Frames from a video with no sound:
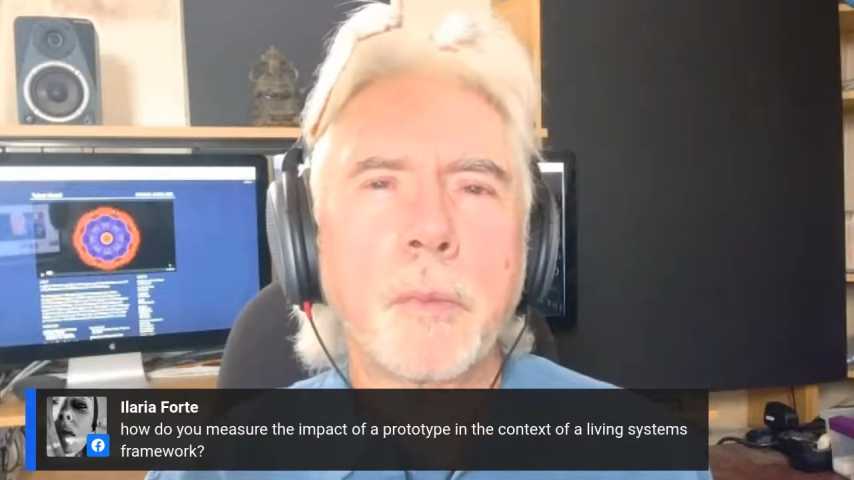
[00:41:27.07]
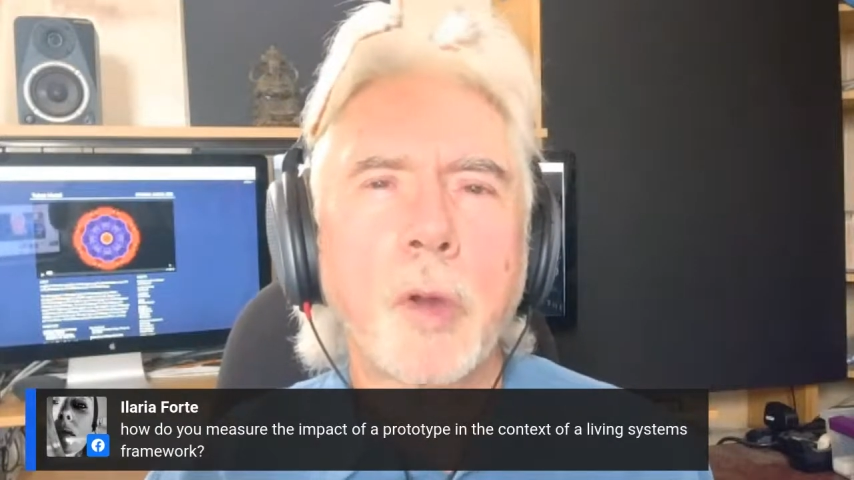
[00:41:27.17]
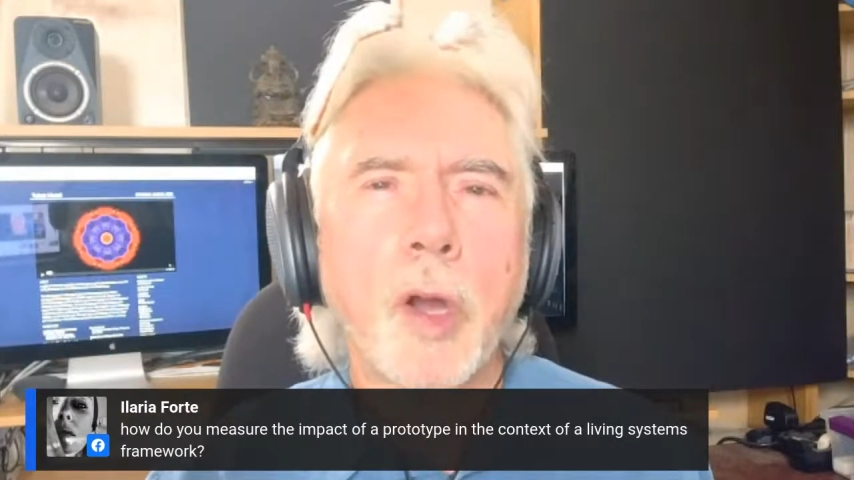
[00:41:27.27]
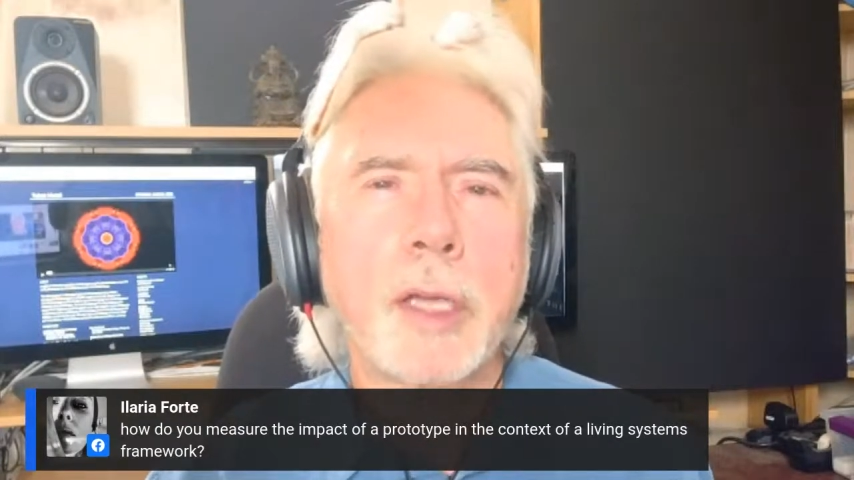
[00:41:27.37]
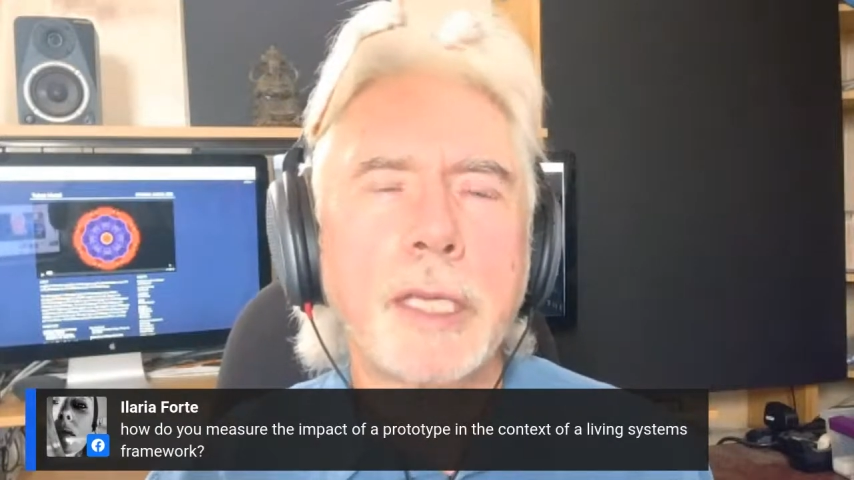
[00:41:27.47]

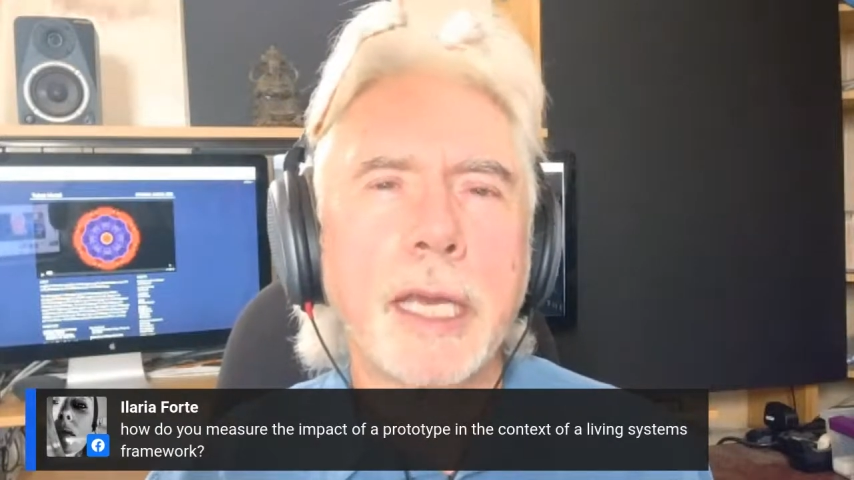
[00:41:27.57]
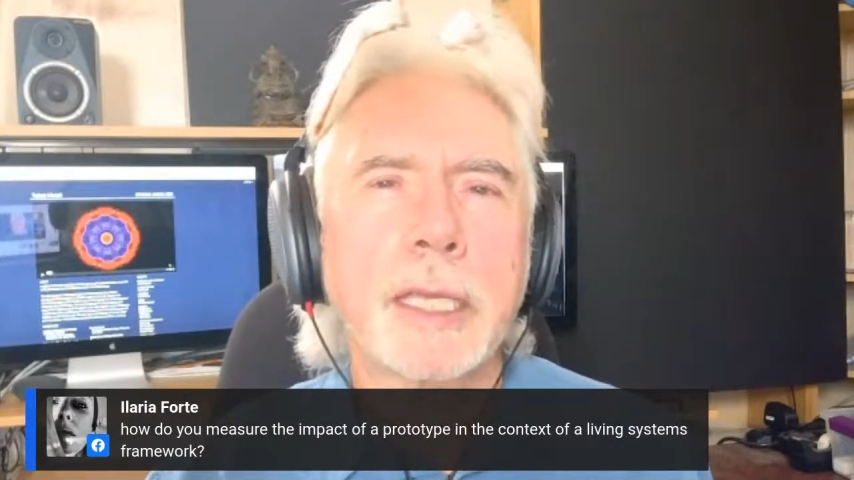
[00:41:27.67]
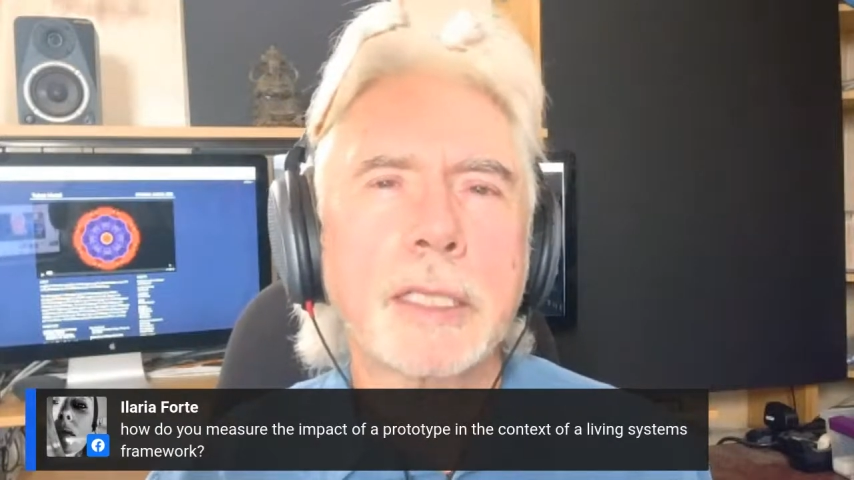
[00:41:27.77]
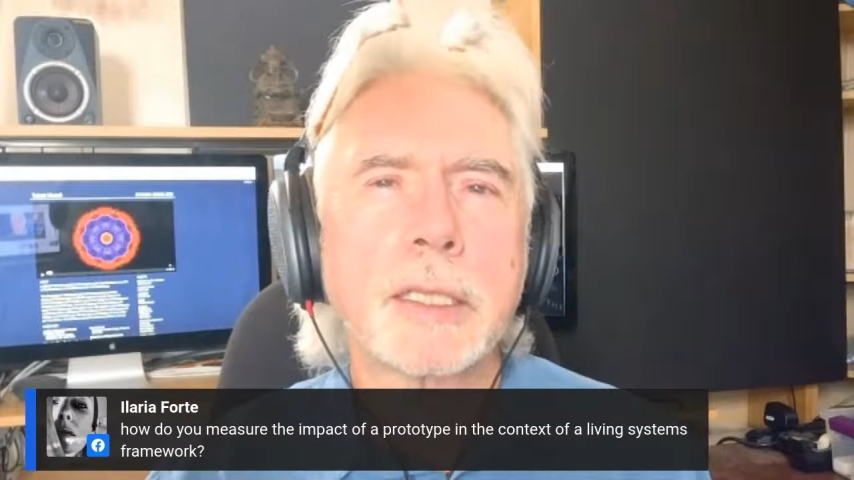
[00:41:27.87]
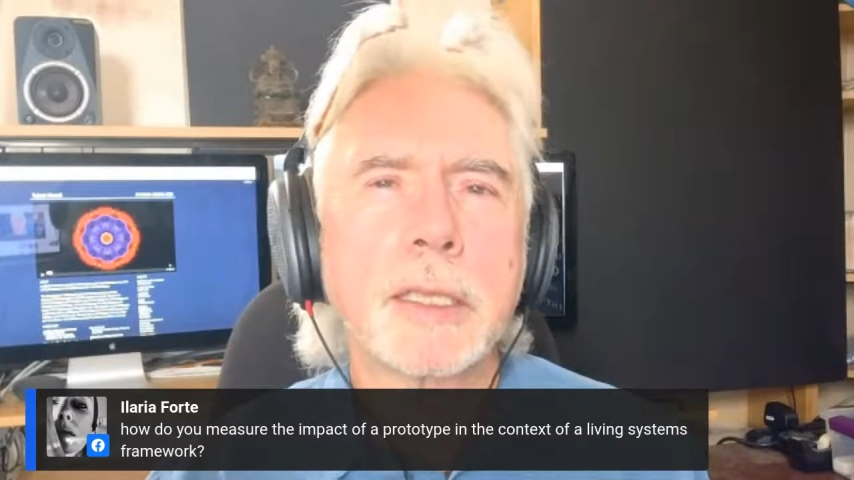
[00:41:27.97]

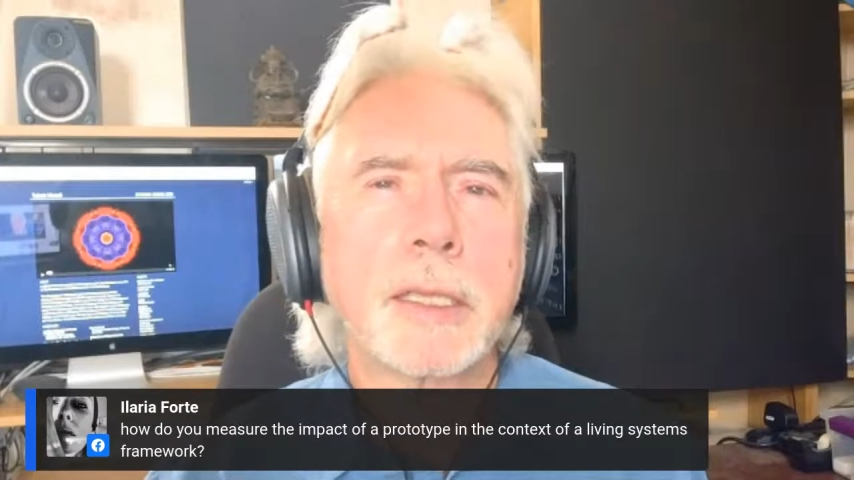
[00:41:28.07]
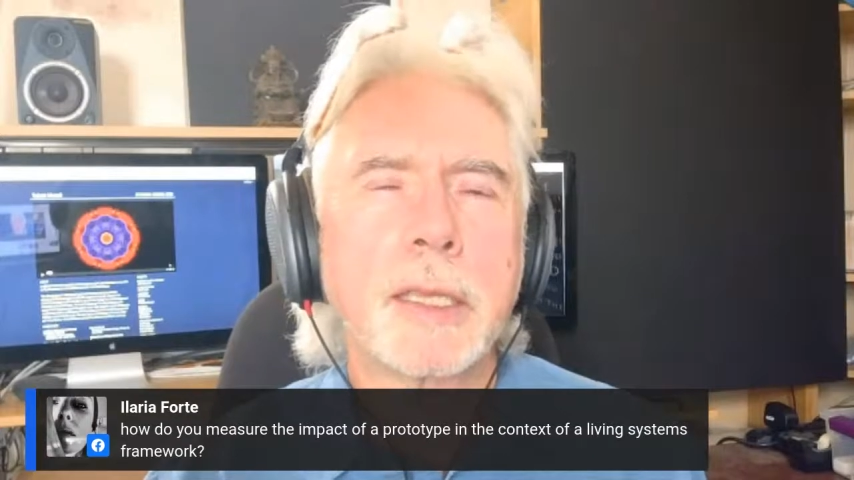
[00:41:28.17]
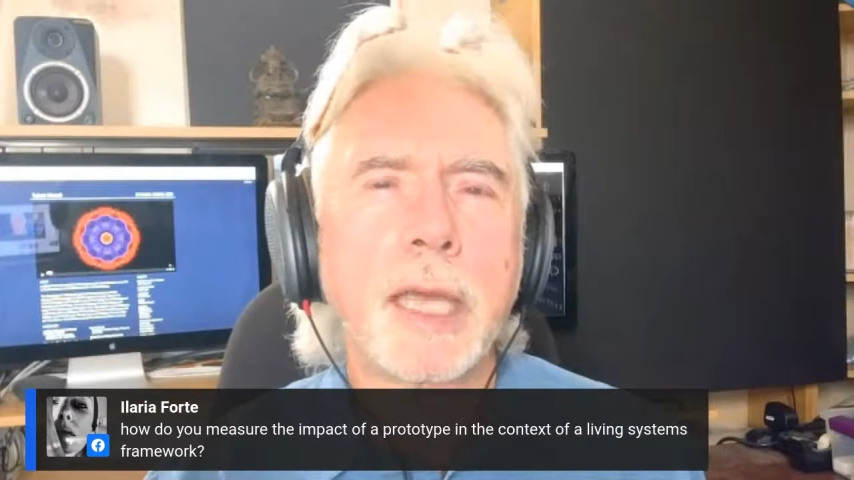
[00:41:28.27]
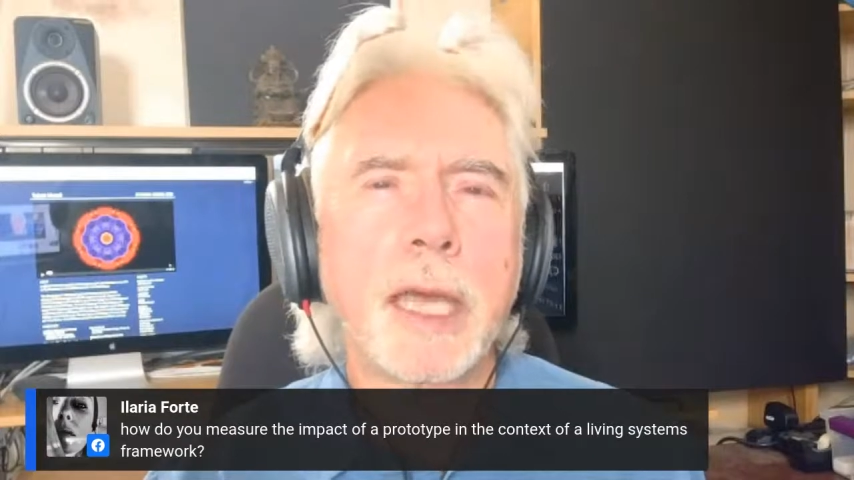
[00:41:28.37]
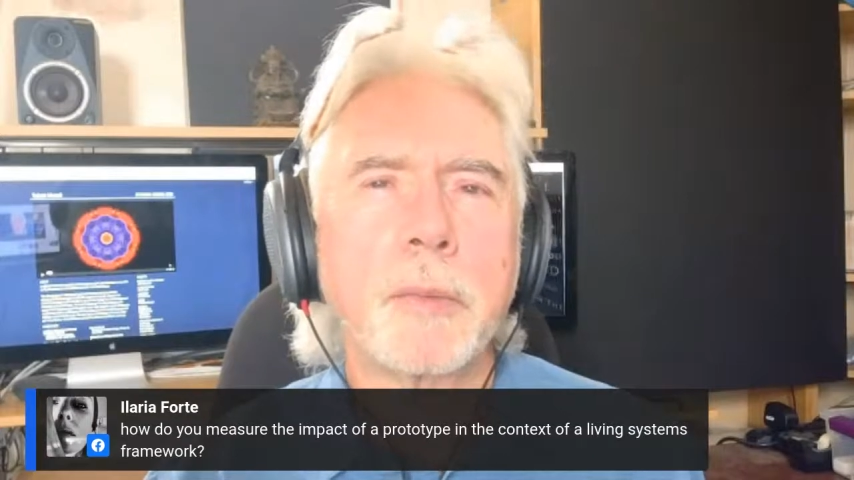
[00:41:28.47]
context
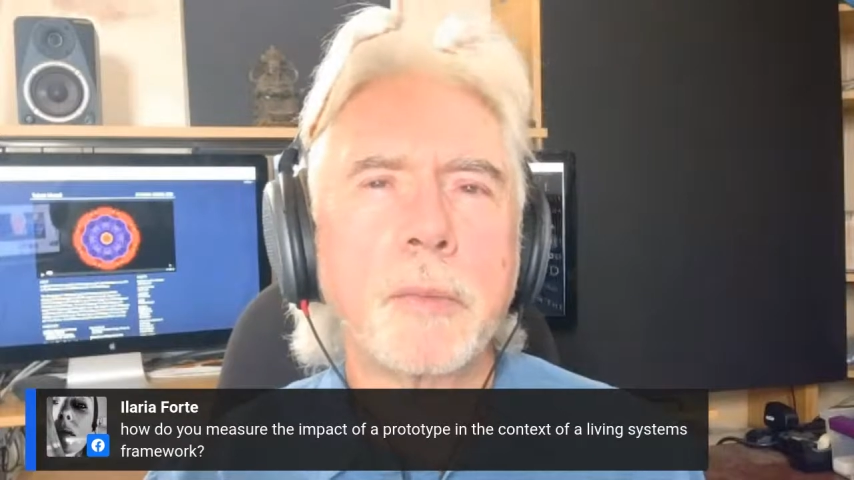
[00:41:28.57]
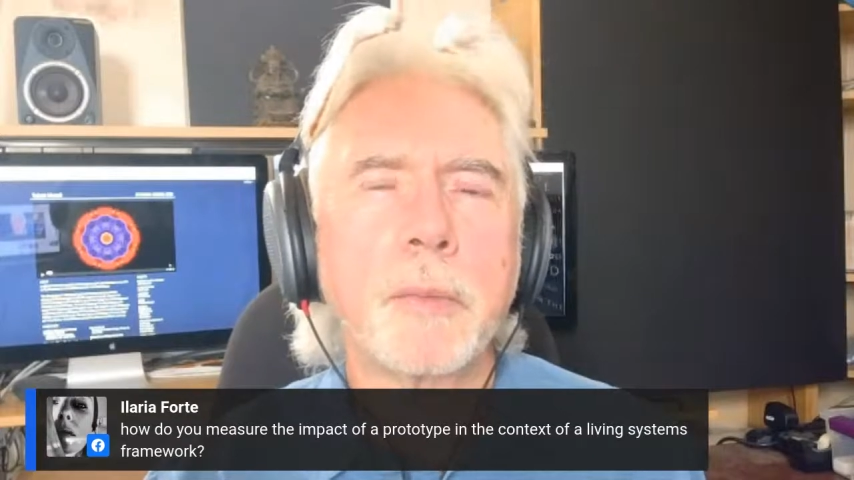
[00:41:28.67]
that